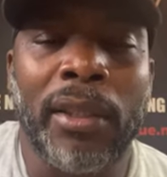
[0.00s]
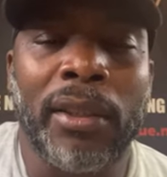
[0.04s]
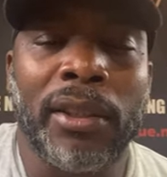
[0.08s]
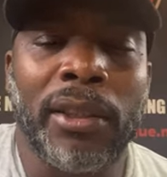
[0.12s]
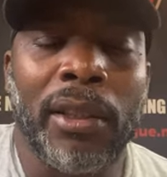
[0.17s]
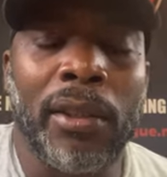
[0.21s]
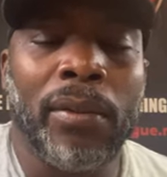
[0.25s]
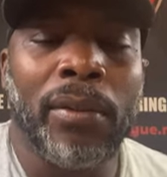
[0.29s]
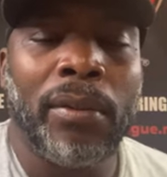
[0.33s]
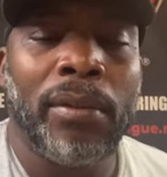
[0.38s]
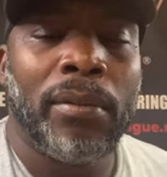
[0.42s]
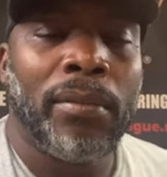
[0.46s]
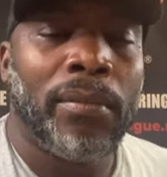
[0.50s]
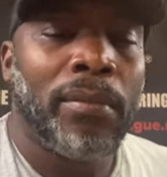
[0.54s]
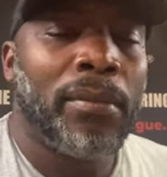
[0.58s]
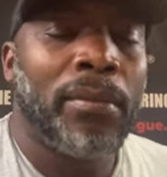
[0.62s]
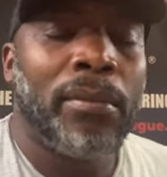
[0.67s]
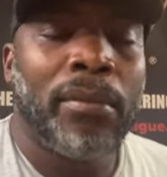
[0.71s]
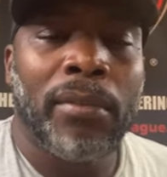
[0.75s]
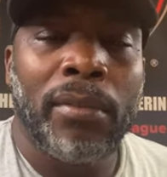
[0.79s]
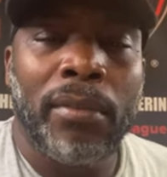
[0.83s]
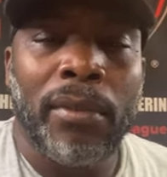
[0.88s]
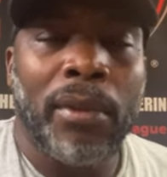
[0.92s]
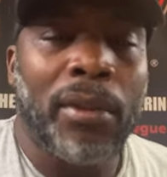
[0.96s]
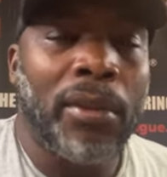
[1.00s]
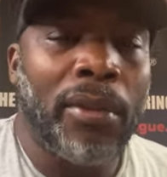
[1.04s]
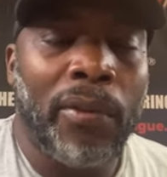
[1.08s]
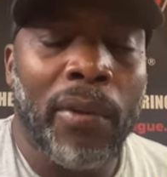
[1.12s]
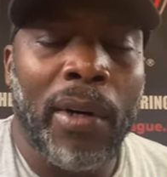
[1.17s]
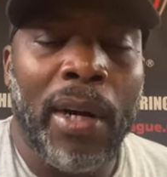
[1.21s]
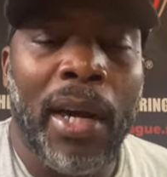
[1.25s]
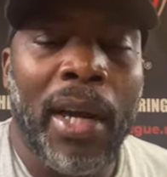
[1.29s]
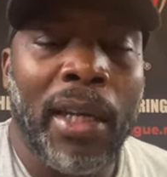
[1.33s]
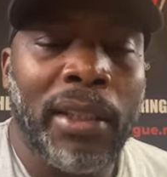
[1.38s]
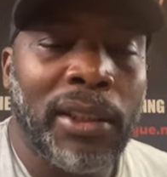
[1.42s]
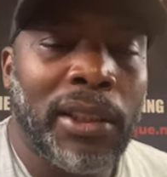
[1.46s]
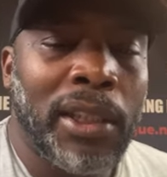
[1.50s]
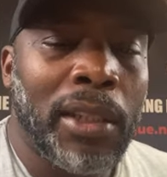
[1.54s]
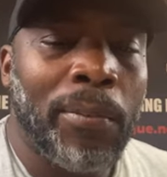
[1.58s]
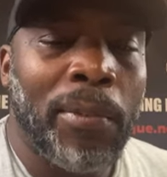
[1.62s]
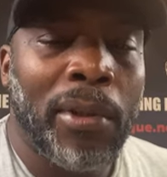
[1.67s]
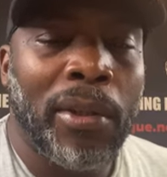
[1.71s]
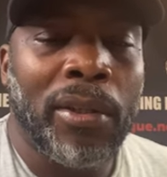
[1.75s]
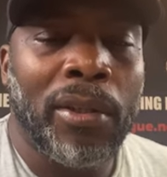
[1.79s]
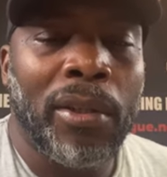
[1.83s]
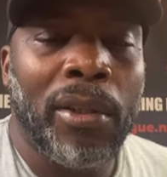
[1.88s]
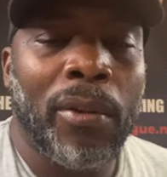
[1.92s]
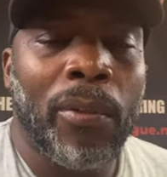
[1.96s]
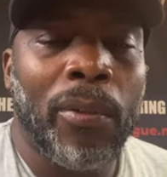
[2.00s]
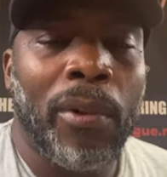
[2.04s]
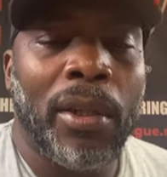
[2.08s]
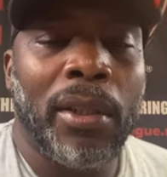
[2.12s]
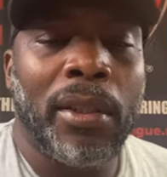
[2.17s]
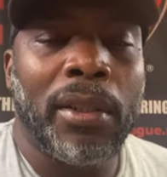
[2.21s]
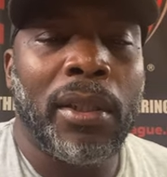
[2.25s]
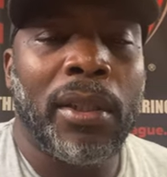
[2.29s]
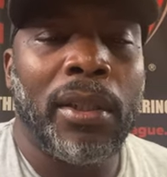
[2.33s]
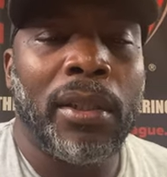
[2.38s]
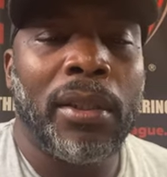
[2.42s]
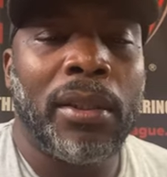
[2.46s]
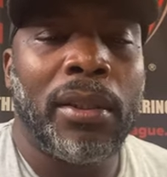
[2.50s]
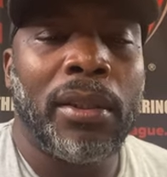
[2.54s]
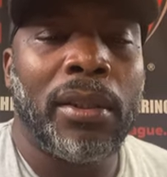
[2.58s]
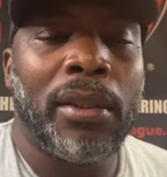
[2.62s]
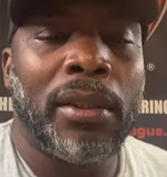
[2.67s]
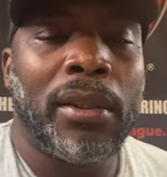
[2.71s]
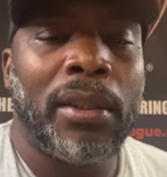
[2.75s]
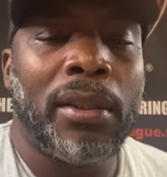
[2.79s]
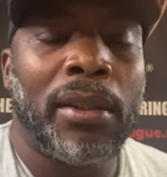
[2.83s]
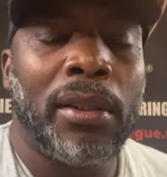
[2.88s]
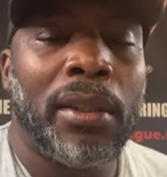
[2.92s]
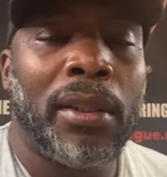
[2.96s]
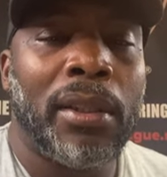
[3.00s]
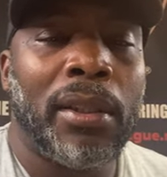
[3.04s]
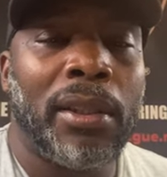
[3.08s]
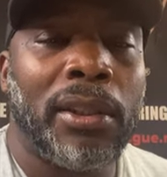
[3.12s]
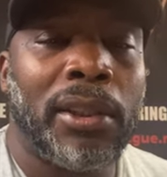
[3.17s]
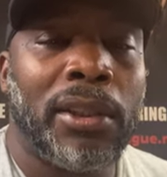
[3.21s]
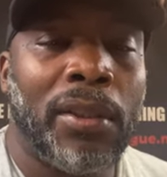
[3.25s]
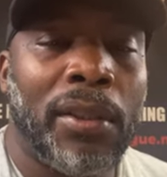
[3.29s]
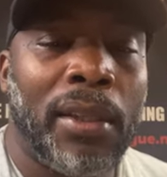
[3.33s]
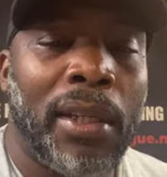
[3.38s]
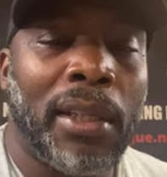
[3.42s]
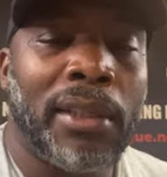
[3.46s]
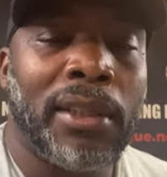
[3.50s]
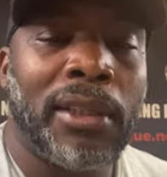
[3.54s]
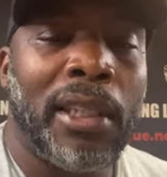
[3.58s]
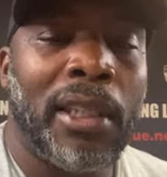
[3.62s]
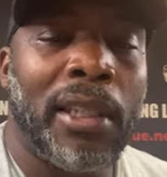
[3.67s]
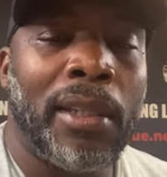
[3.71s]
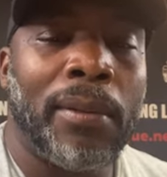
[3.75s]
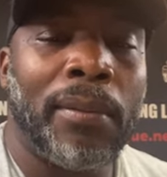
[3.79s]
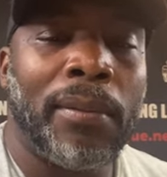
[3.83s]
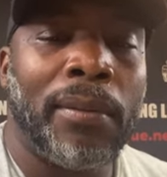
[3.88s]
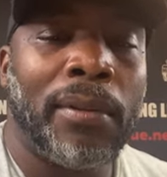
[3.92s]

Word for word: So congrats. Keep up the good work. Until next time.